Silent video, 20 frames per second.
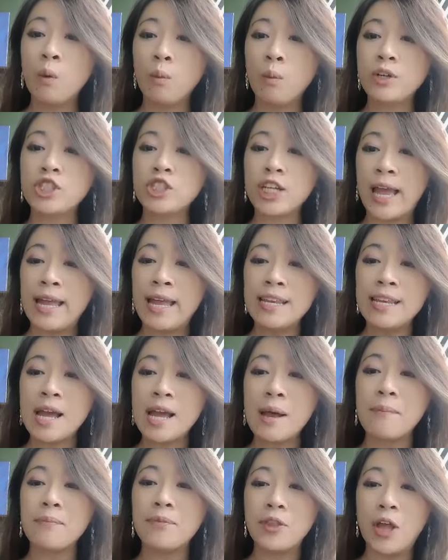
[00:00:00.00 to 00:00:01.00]
which end
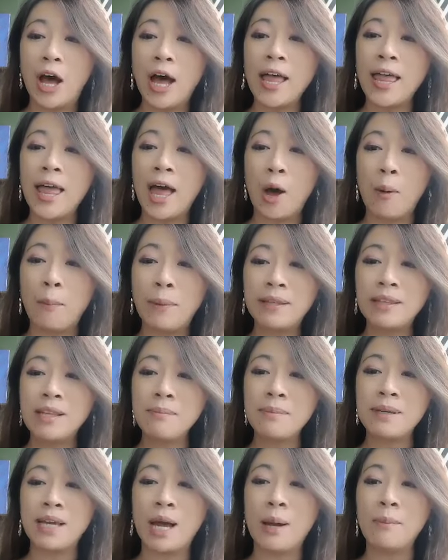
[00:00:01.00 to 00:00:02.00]
up not helping
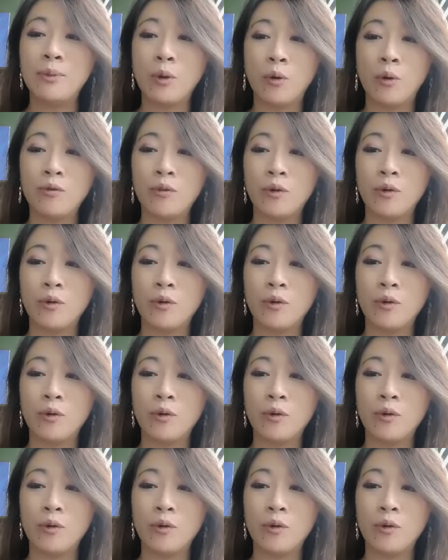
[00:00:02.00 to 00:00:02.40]
them become known